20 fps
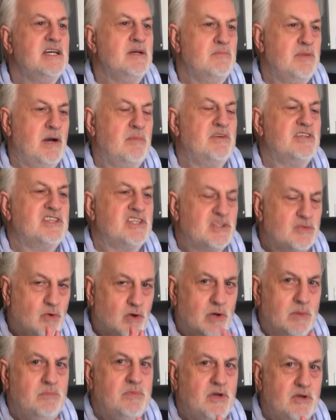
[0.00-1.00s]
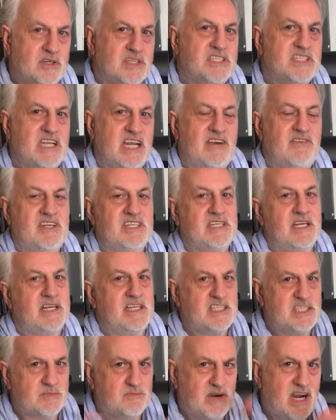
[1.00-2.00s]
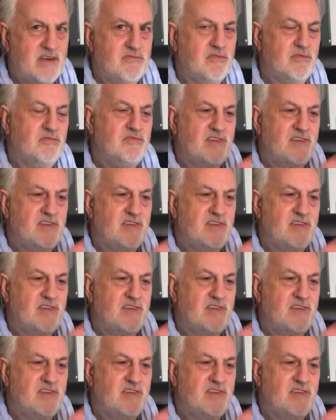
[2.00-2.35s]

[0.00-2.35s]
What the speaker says: publishers want to push series, and it's spread from